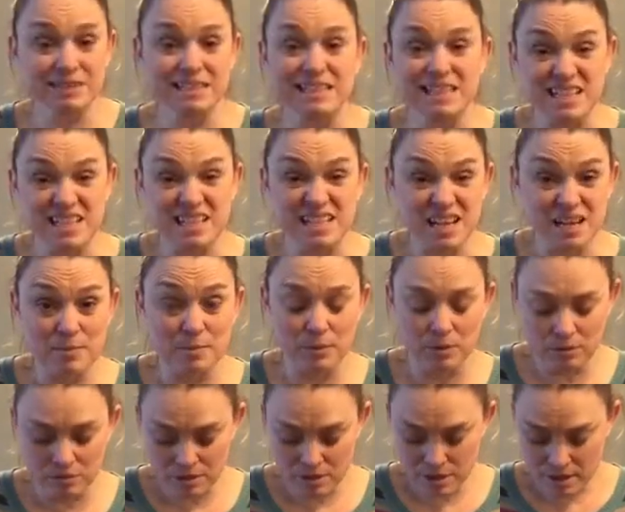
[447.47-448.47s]
dinner
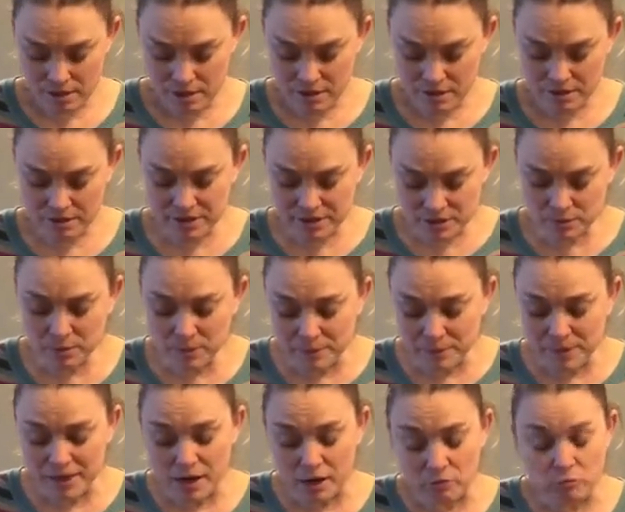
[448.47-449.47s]
table, this would
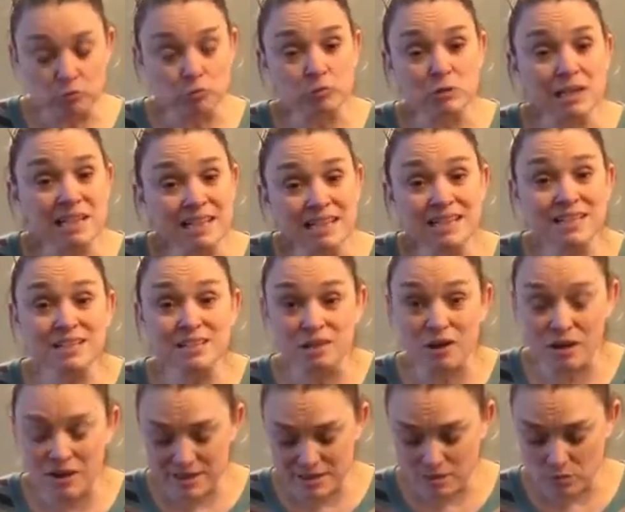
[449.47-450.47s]
be a really
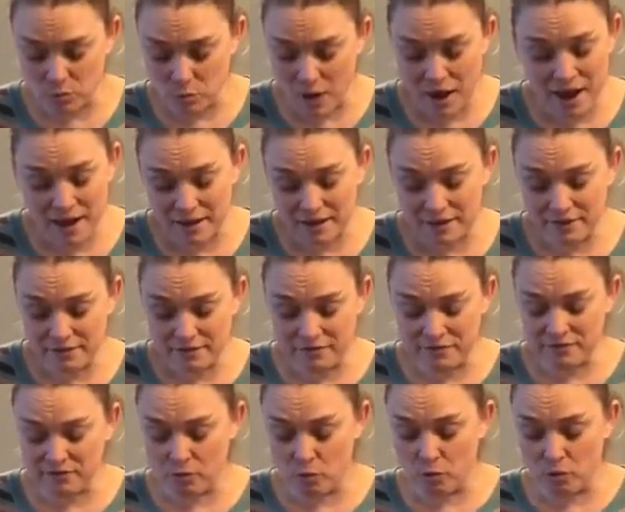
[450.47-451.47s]
nice way
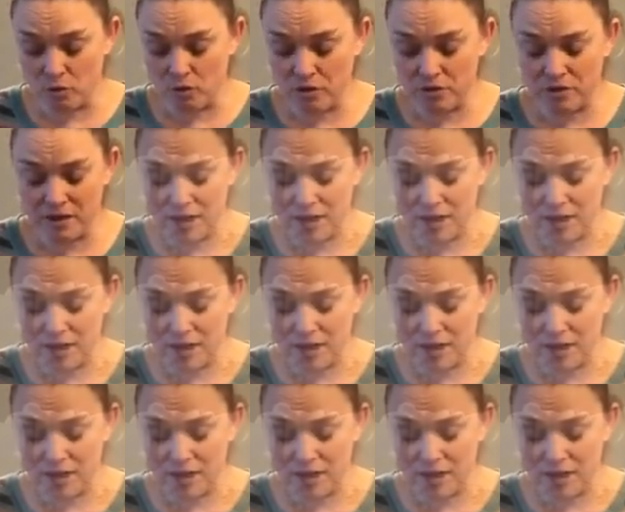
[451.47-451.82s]
for